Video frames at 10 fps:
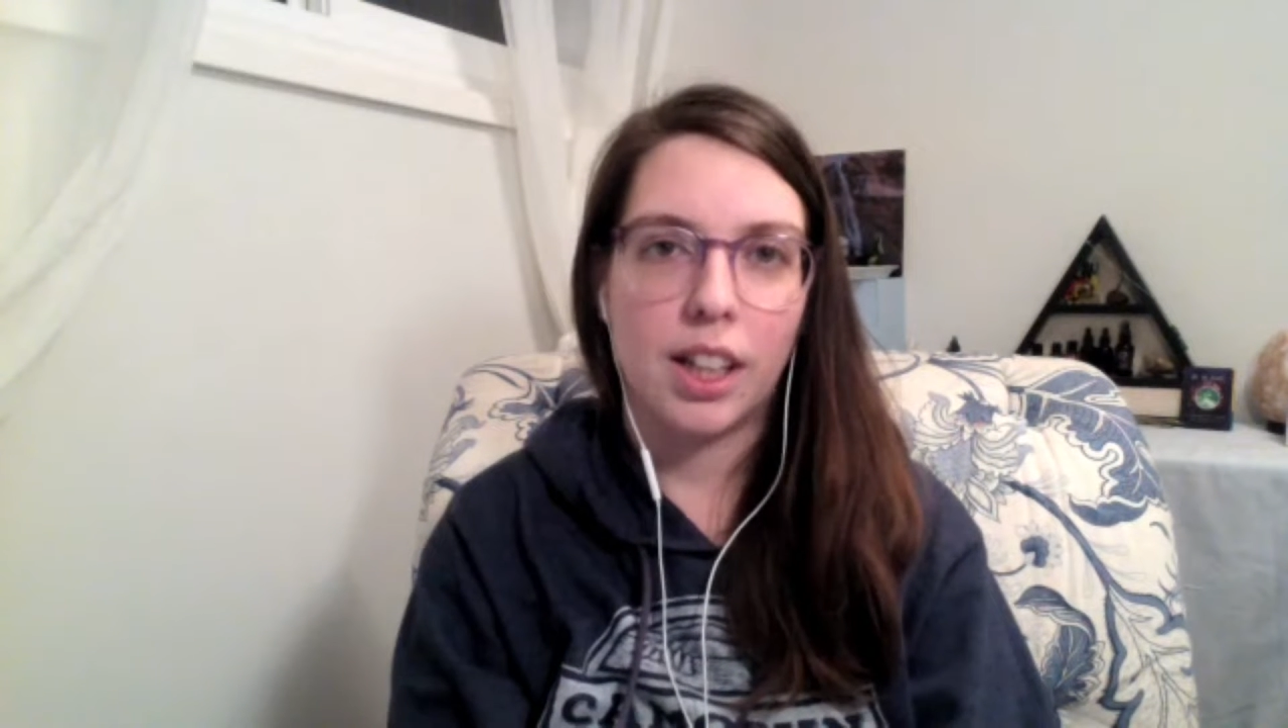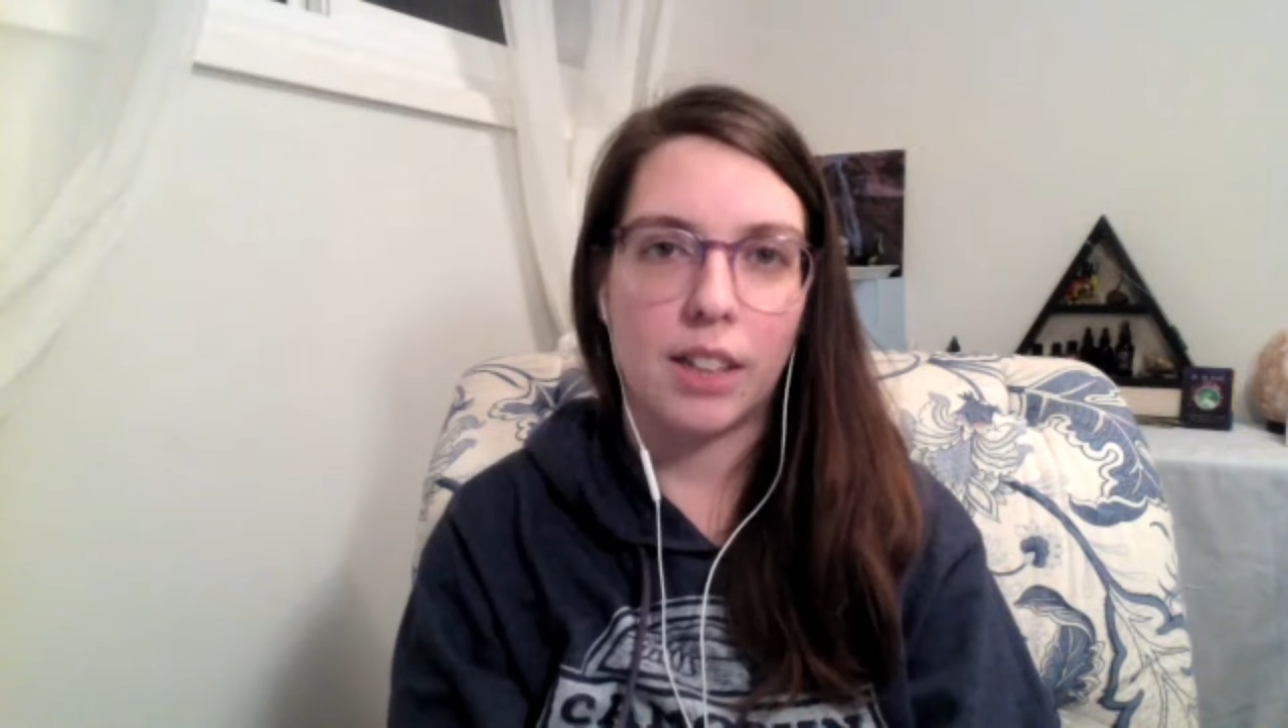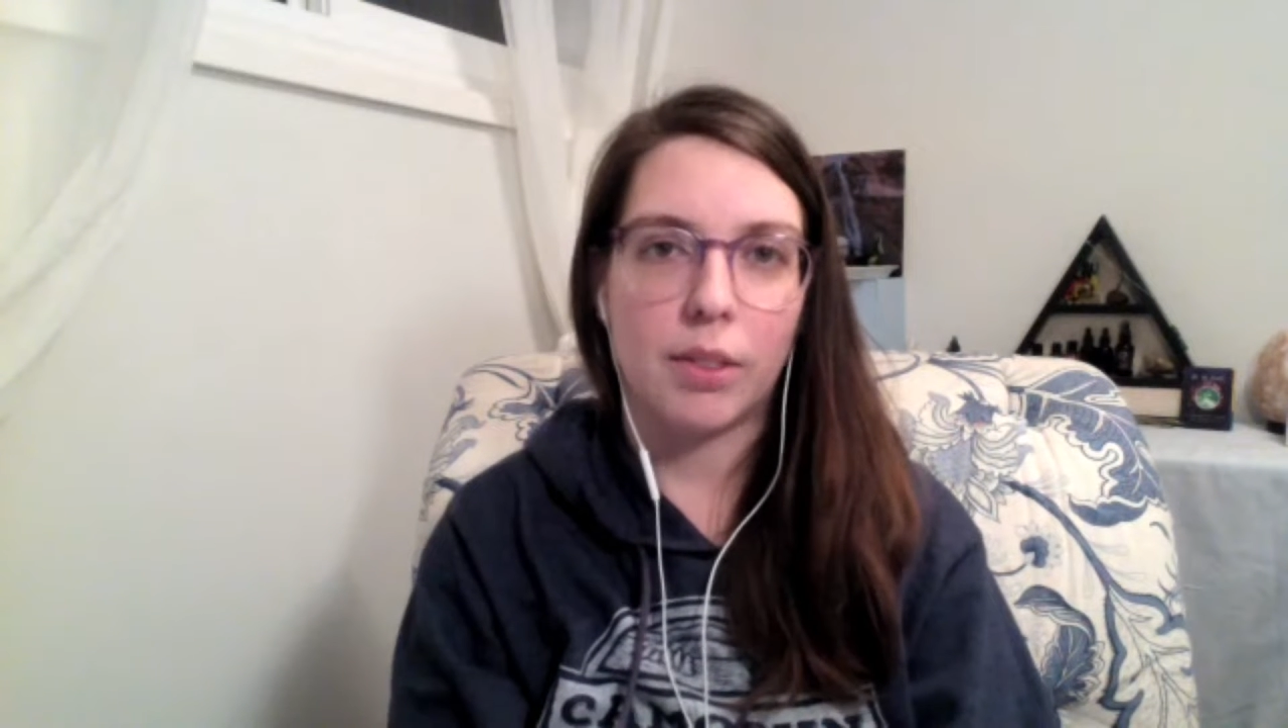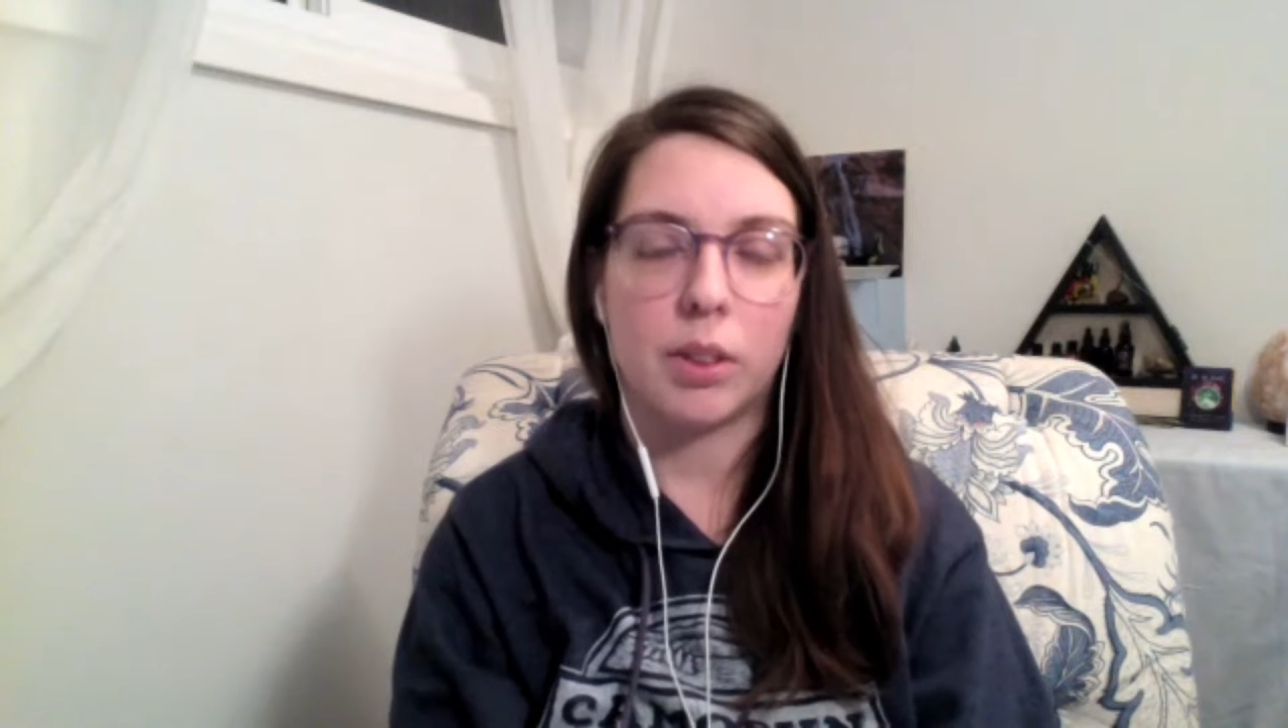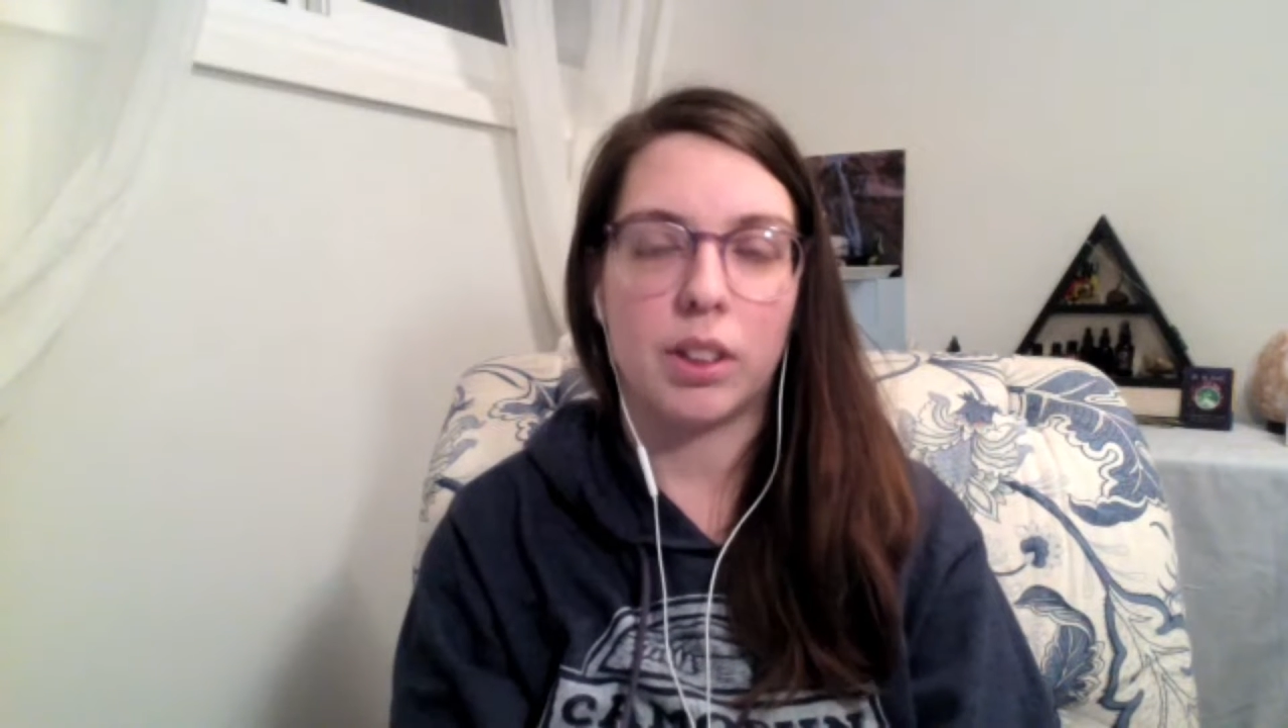
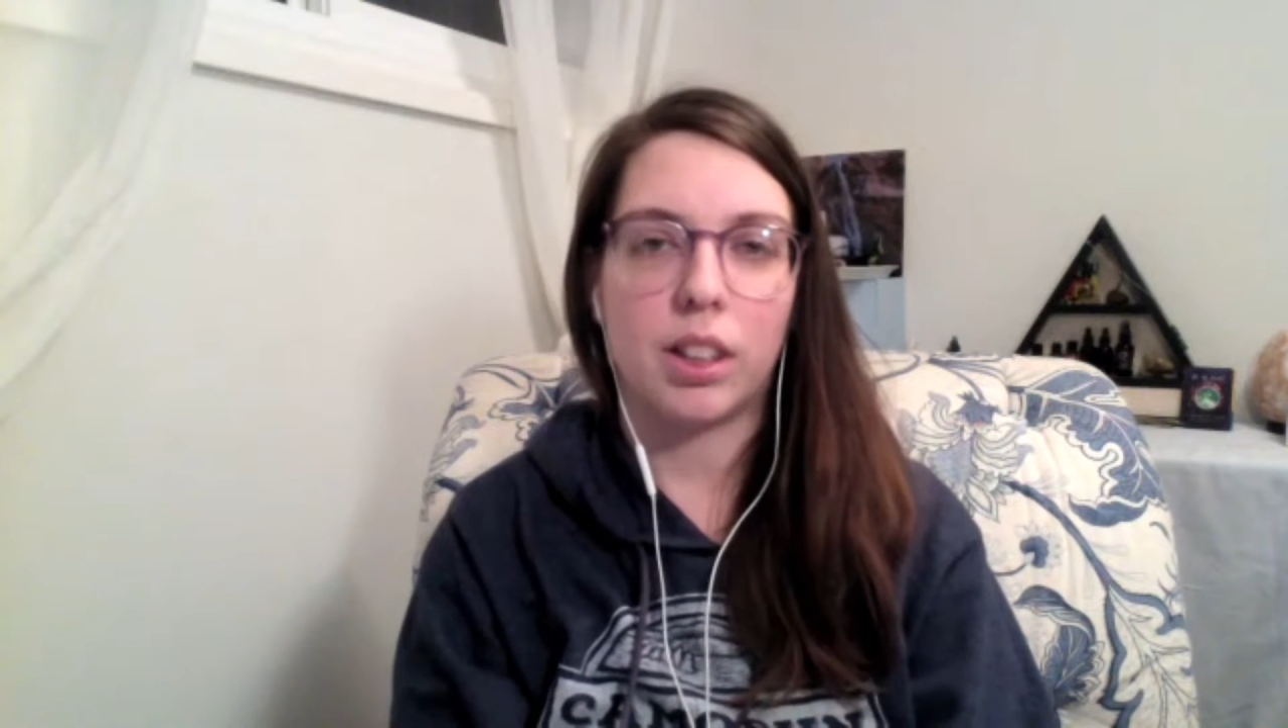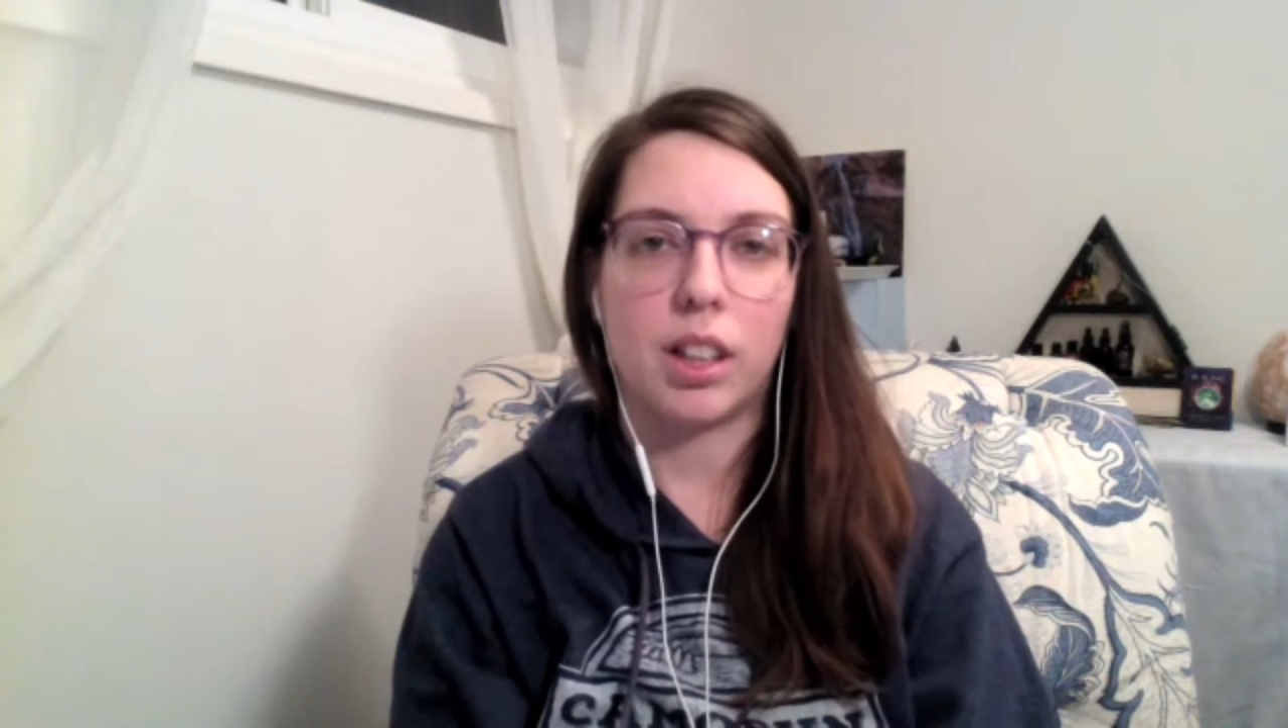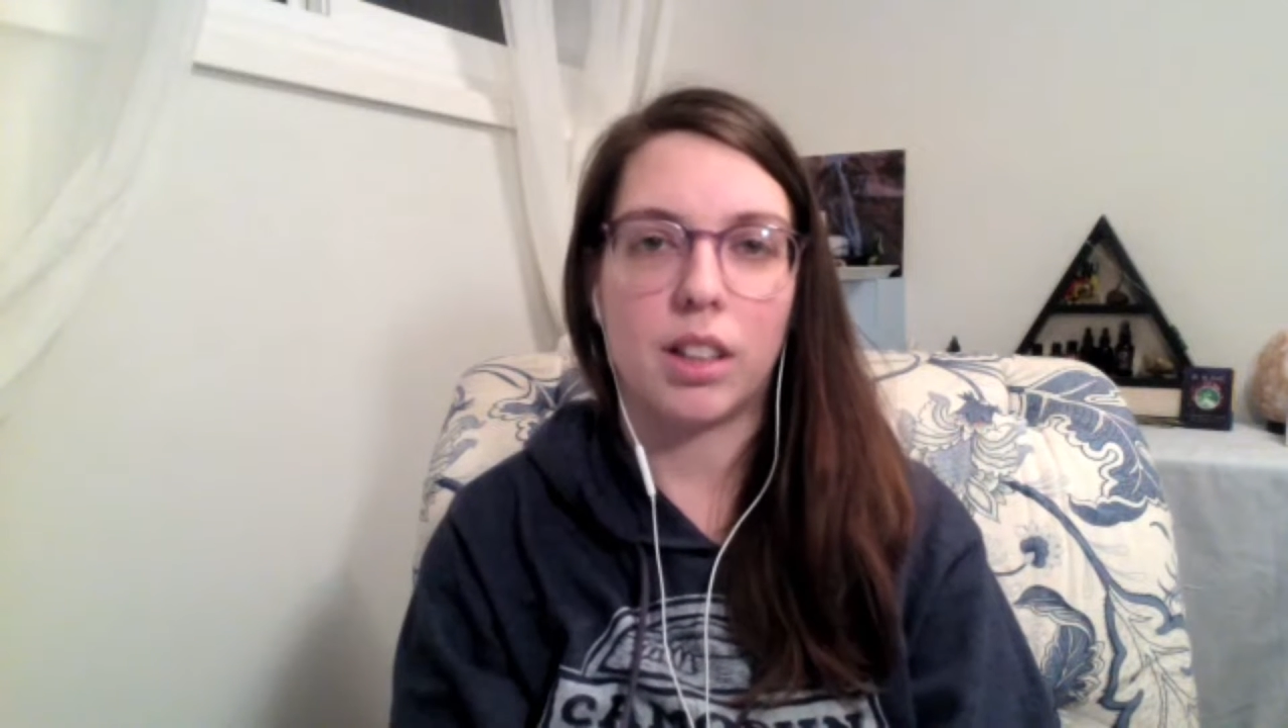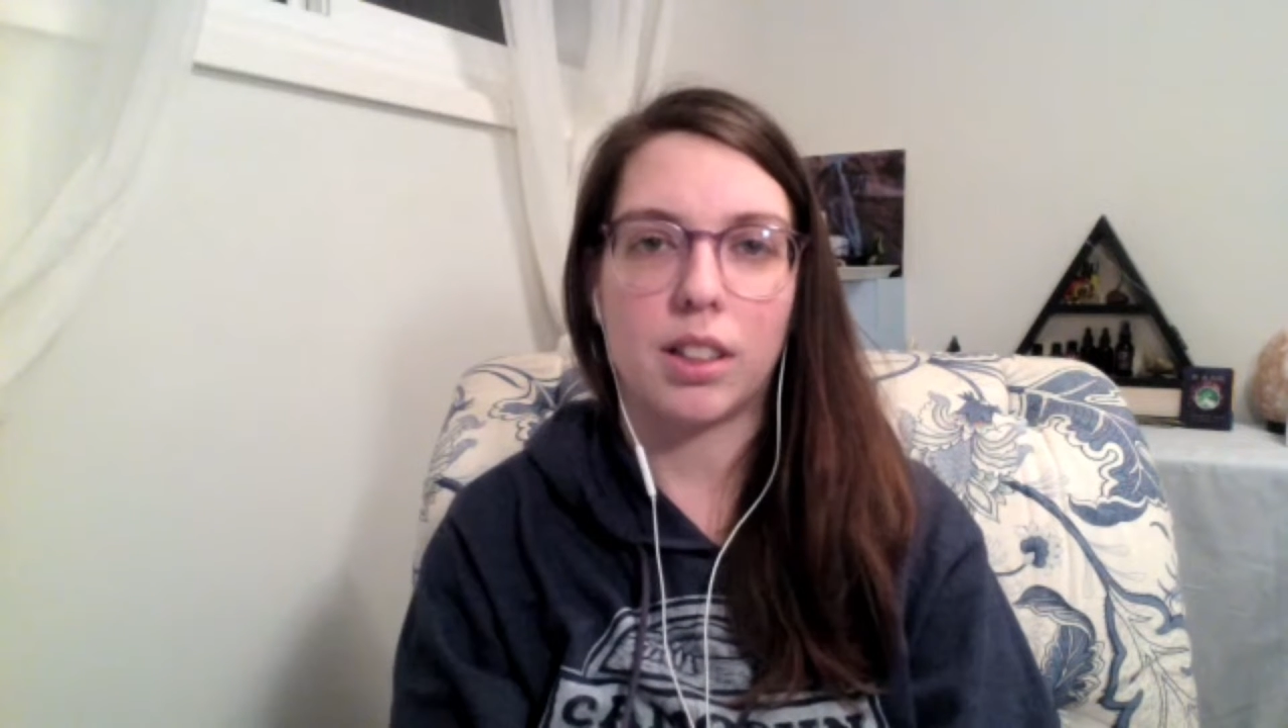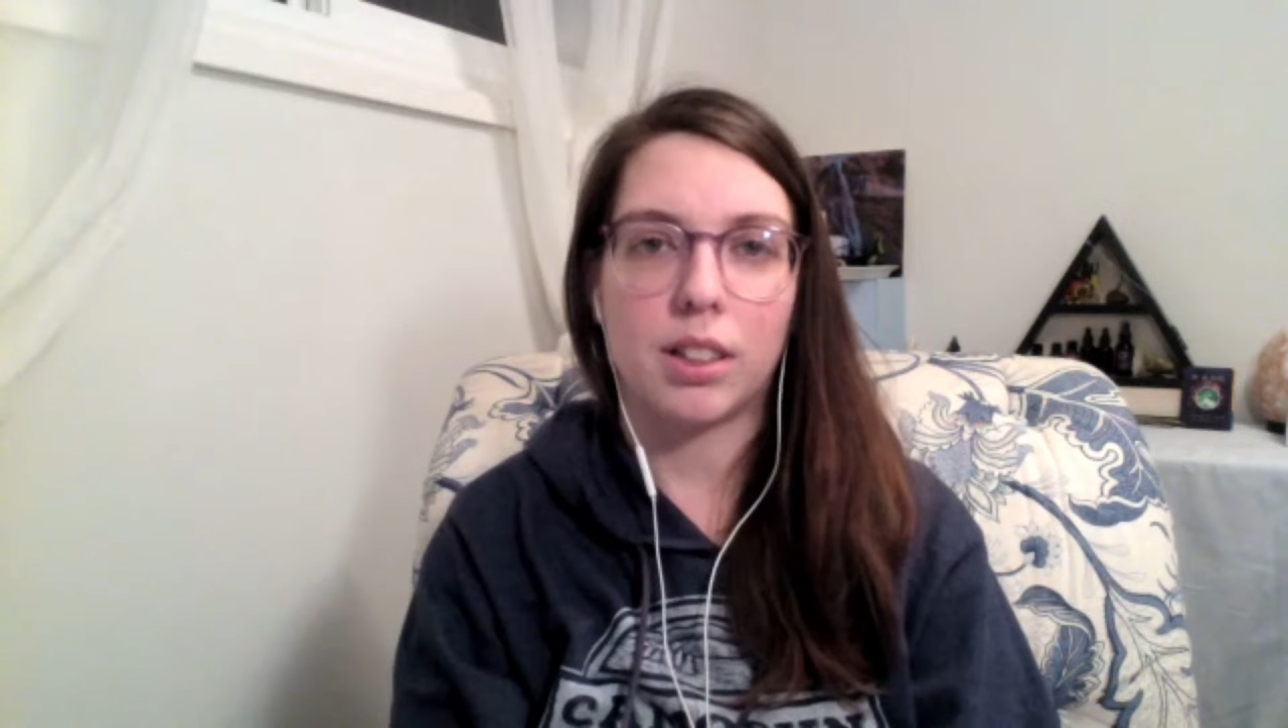even when the
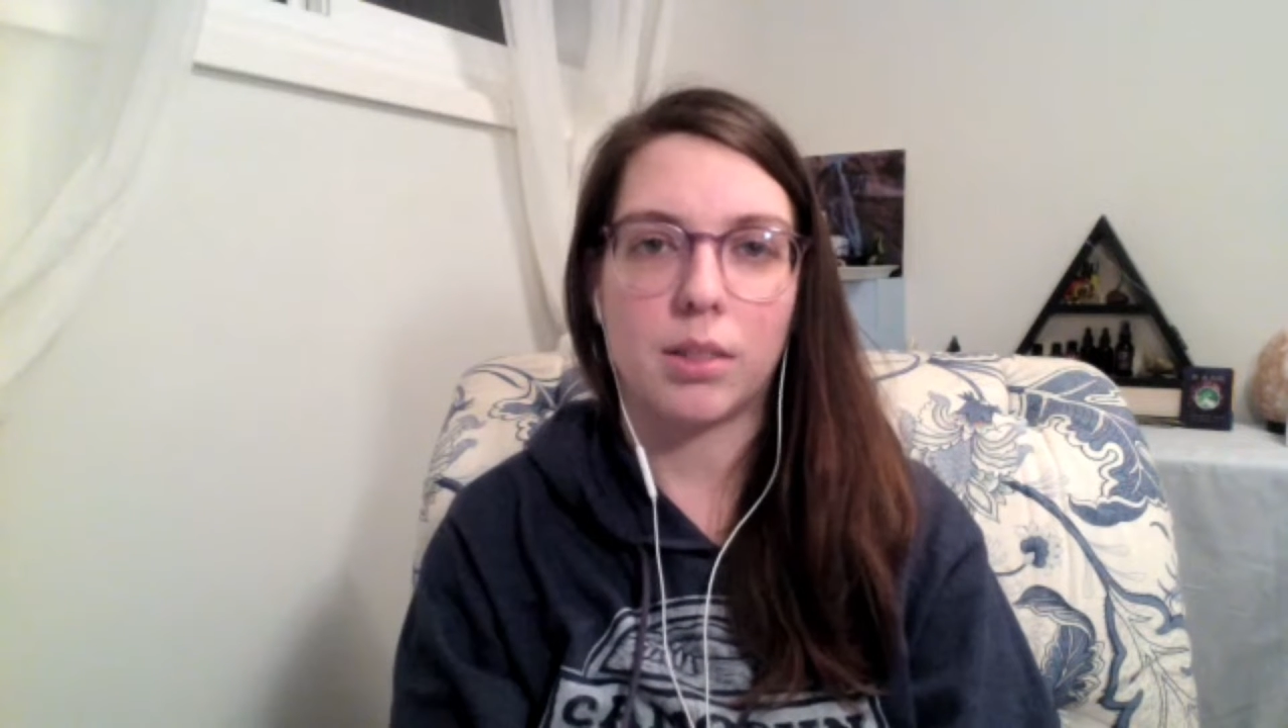Gnostics